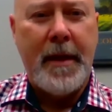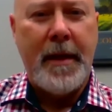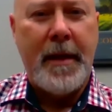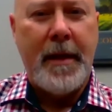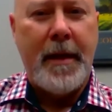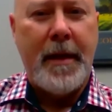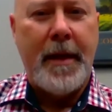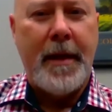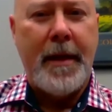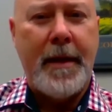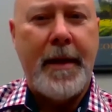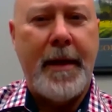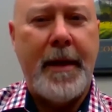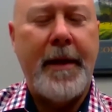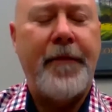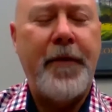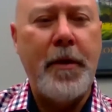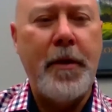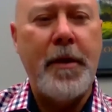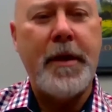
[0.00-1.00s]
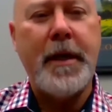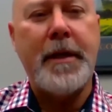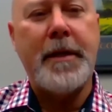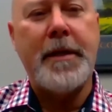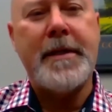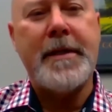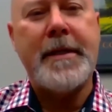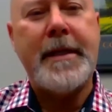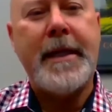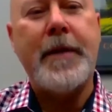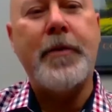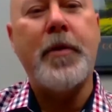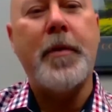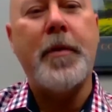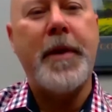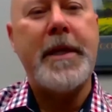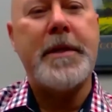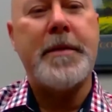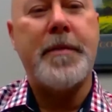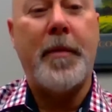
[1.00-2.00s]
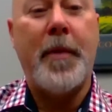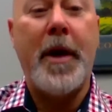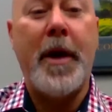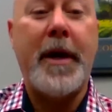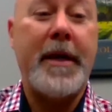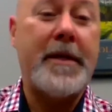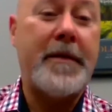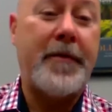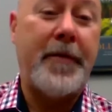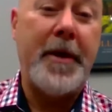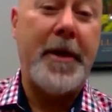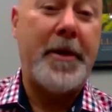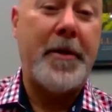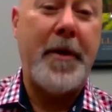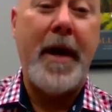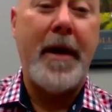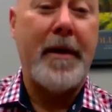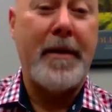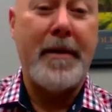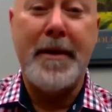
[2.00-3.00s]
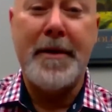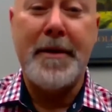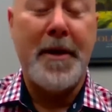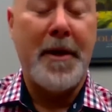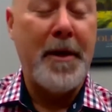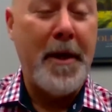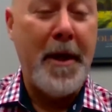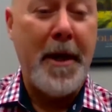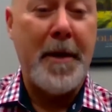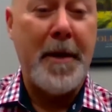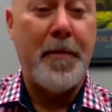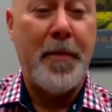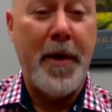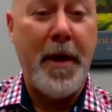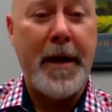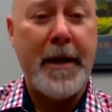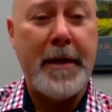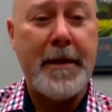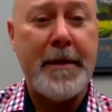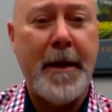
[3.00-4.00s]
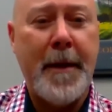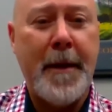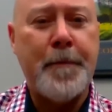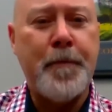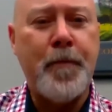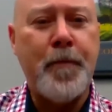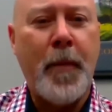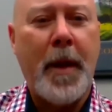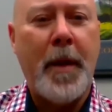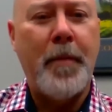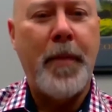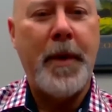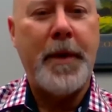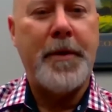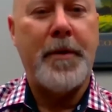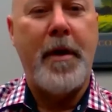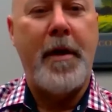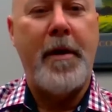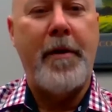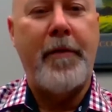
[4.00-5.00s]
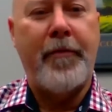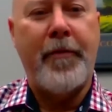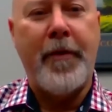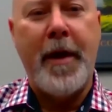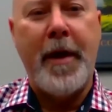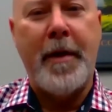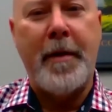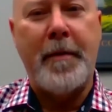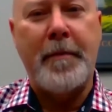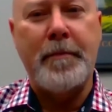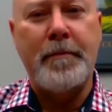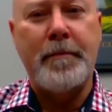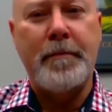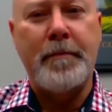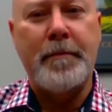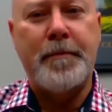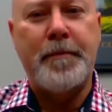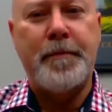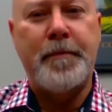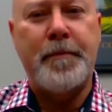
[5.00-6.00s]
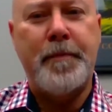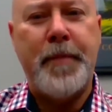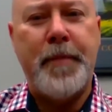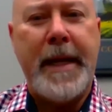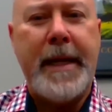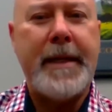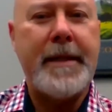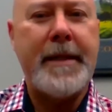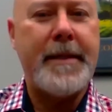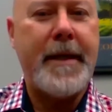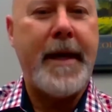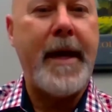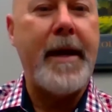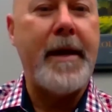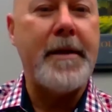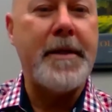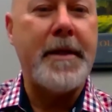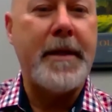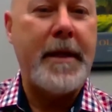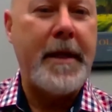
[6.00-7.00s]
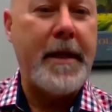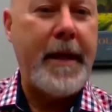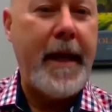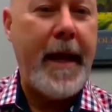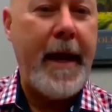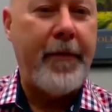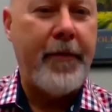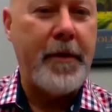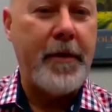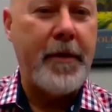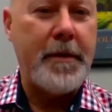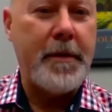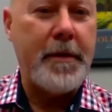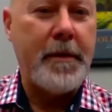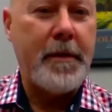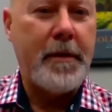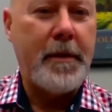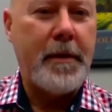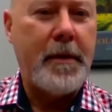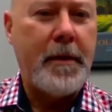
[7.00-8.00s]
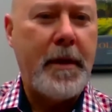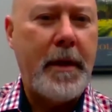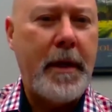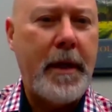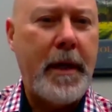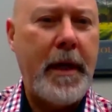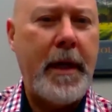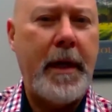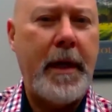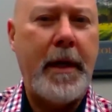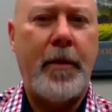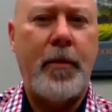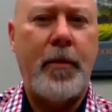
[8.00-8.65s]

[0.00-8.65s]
And if you look at the skin replacement market, it's very crowded. There's a lot of products, but they're all from pigs, cows, and cadavers. And